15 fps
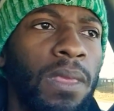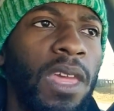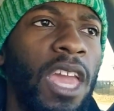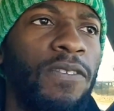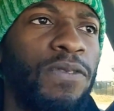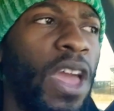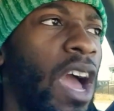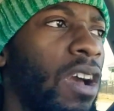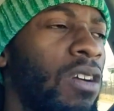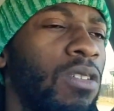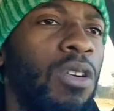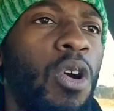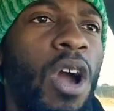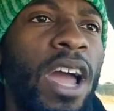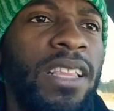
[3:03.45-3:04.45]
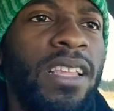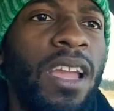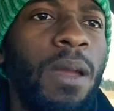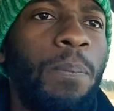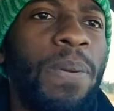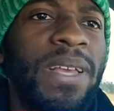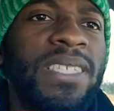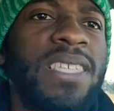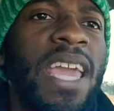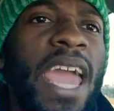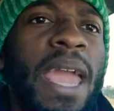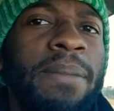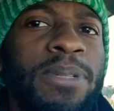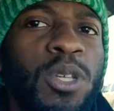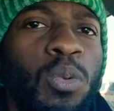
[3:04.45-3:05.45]
If y'all gonna go out there and piss
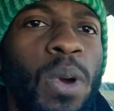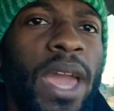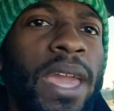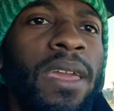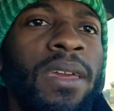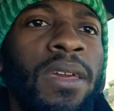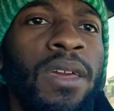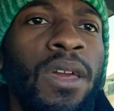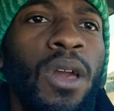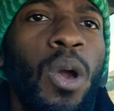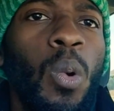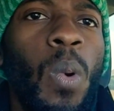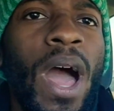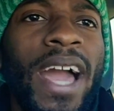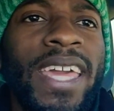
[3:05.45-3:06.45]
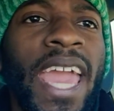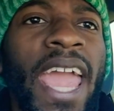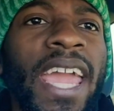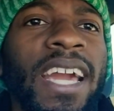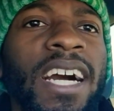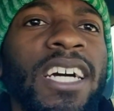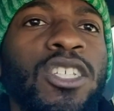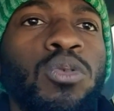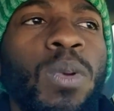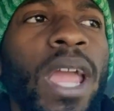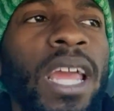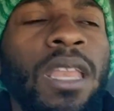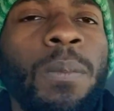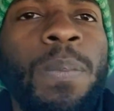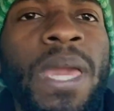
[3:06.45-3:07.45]
games away, why can't us
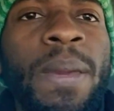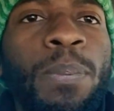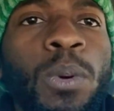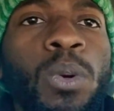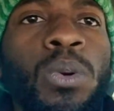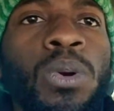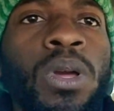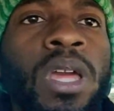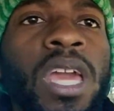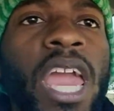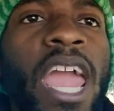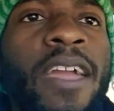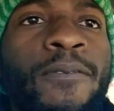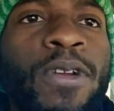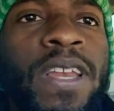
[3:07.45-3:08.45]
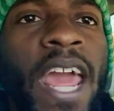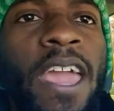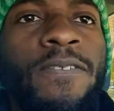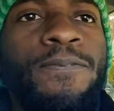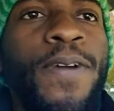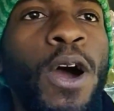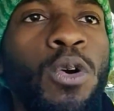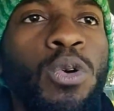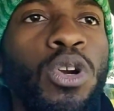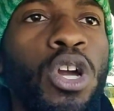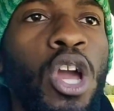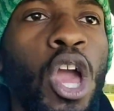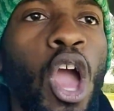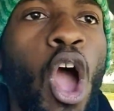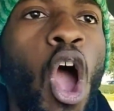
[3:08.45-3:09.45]
regular people, everyday folk,
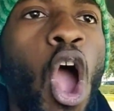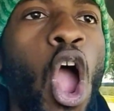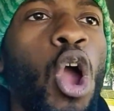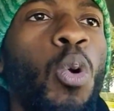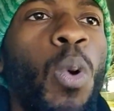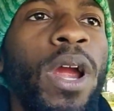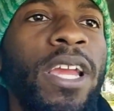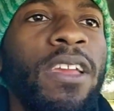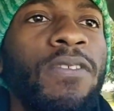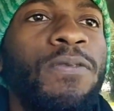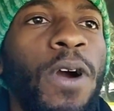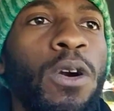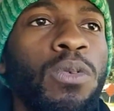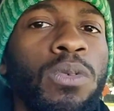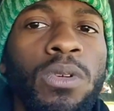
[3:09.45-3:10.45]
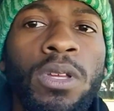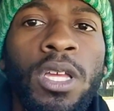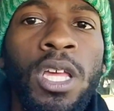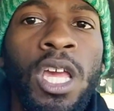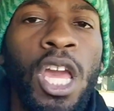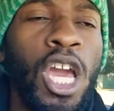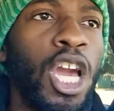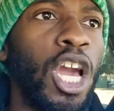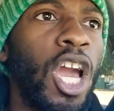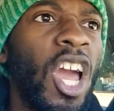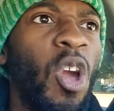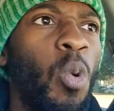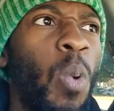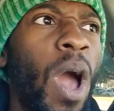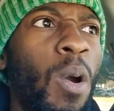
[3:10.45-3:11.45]
hard-working folk,
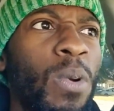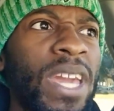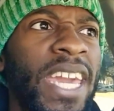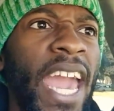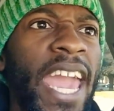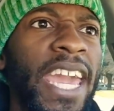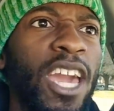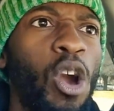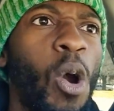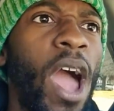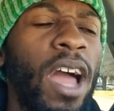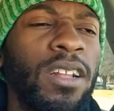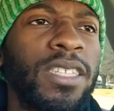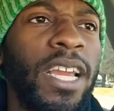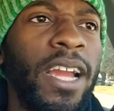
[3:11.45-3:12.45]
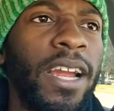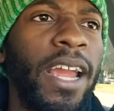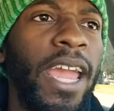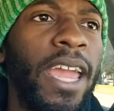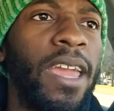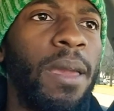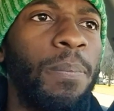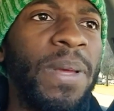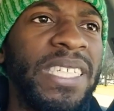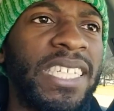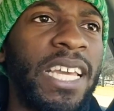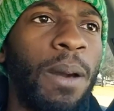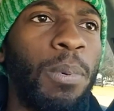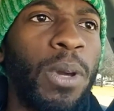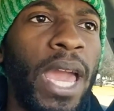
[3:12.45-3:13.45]
why we can't go out there and piss a
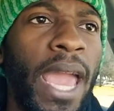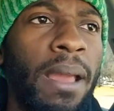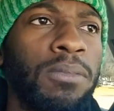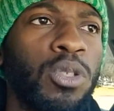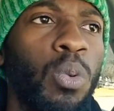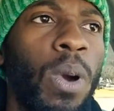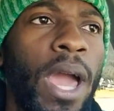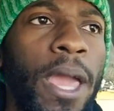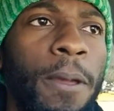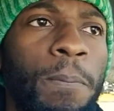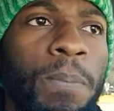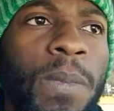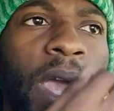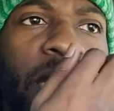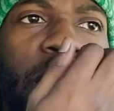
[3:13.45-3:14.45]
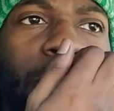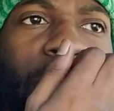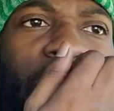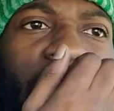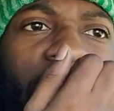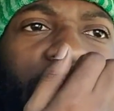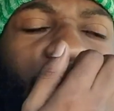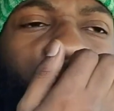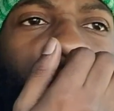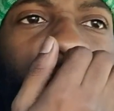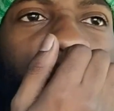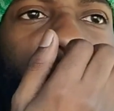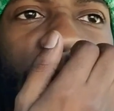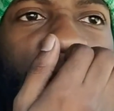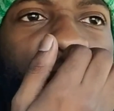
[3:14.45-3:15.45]
couple games away and get paid for it,
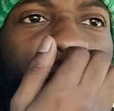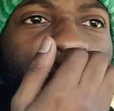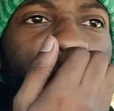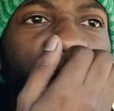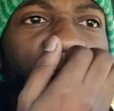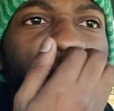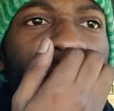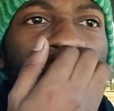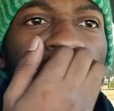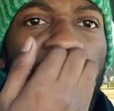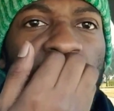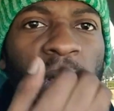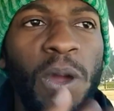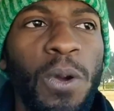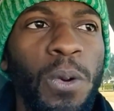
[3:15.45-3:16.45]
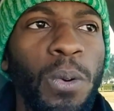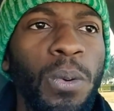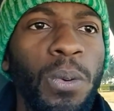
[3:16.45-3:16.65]
man? Shoot.